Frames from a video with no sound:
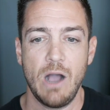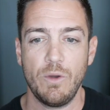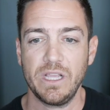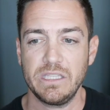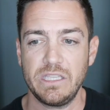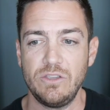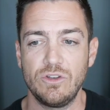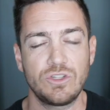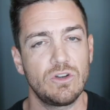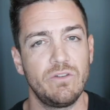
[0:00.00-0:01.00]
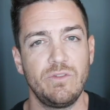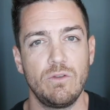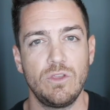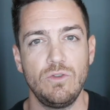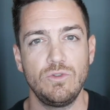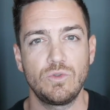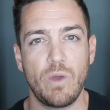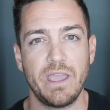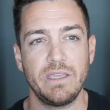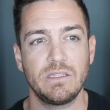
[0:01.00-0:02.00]
I want to continue to serve you in huge
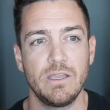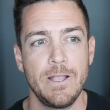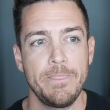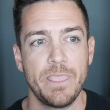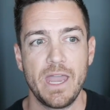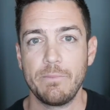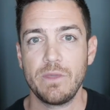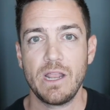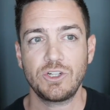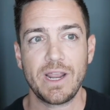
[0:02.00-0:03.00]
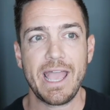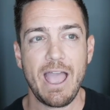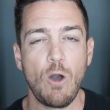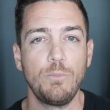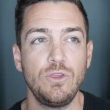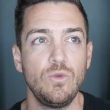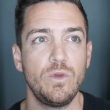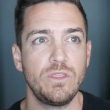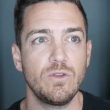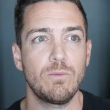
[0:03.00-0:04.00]
ways. And I'm going to try to help you
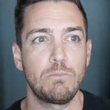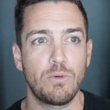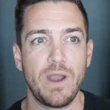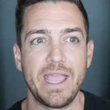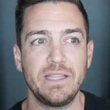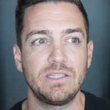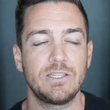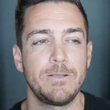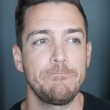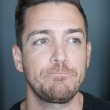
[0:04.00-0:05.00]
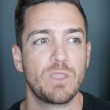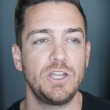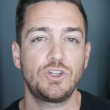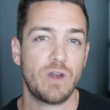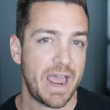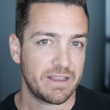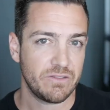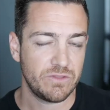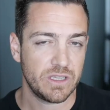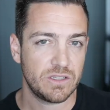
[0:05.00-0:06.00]
with your brand's
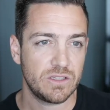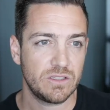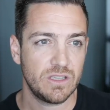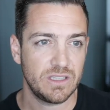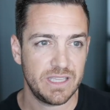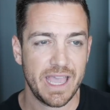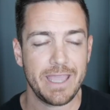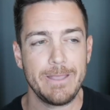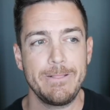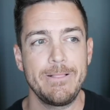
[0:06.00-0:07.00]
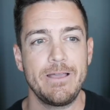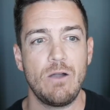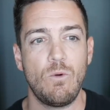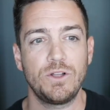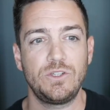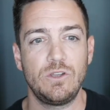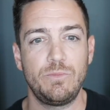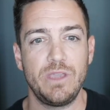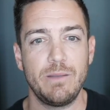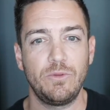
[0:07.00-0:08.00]
attractiveness today. I want you to
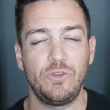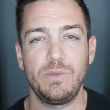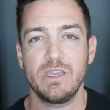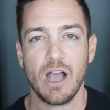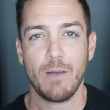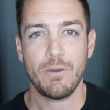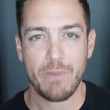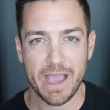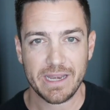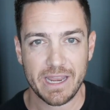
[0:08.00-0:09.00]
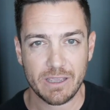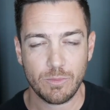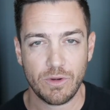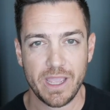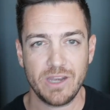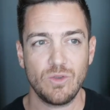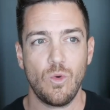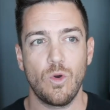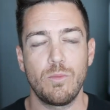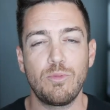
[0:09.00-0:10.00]
be able to become a magnetic brand
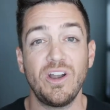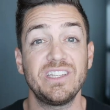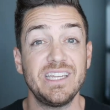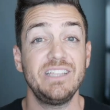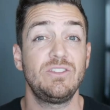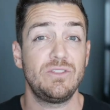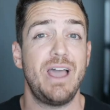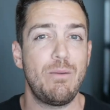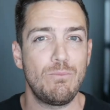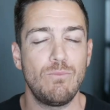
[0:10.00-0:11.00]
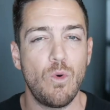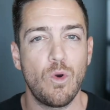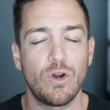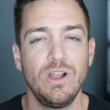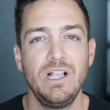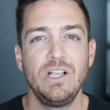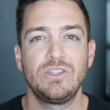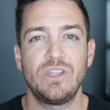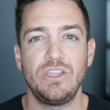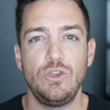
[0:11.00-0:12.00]
or press into that more
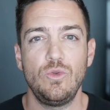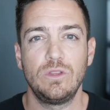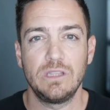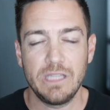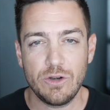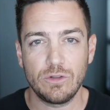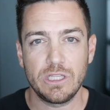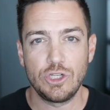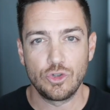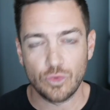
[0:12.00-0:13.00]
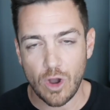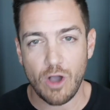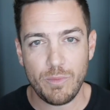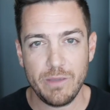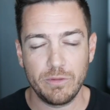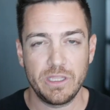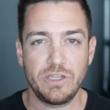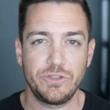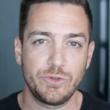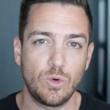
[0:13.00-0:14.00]
so that you literally draw people
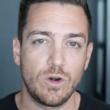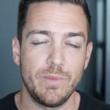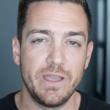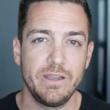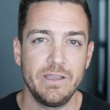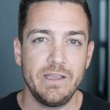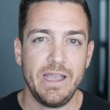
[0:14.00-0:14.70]
into your orbit